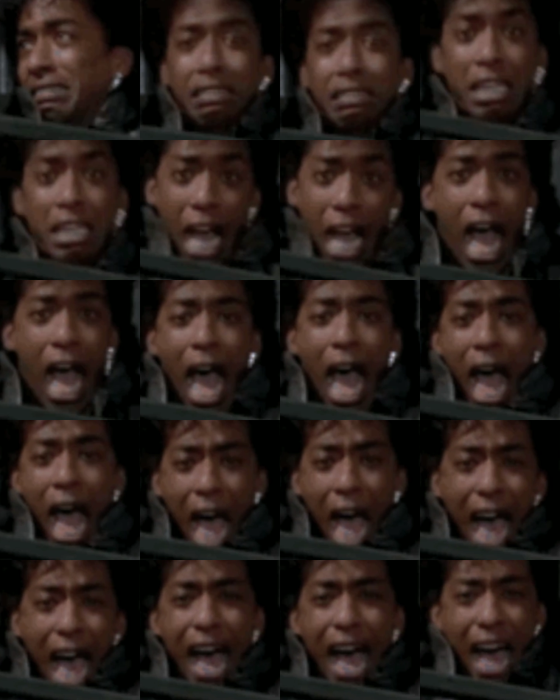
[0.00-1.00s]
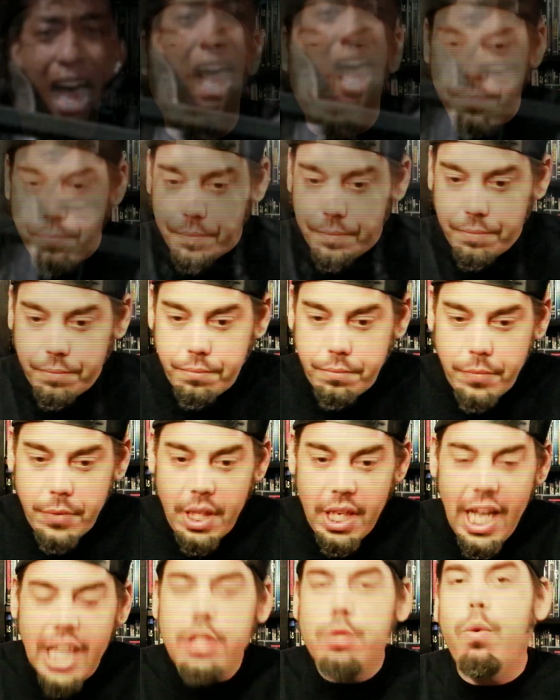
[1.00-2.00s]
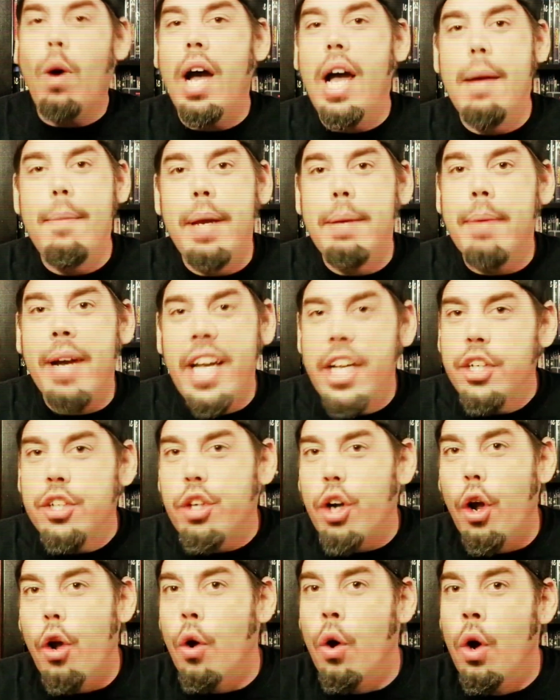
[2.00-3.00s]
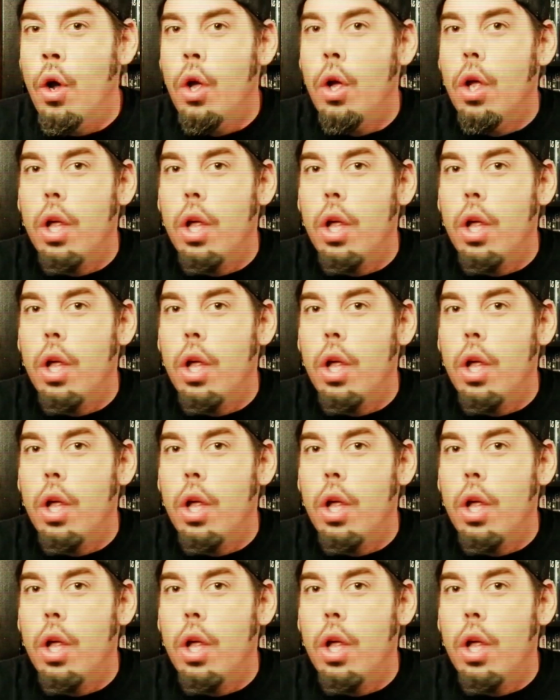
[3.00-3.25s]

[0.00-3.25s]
is fucking awesome. That's why I made my intro.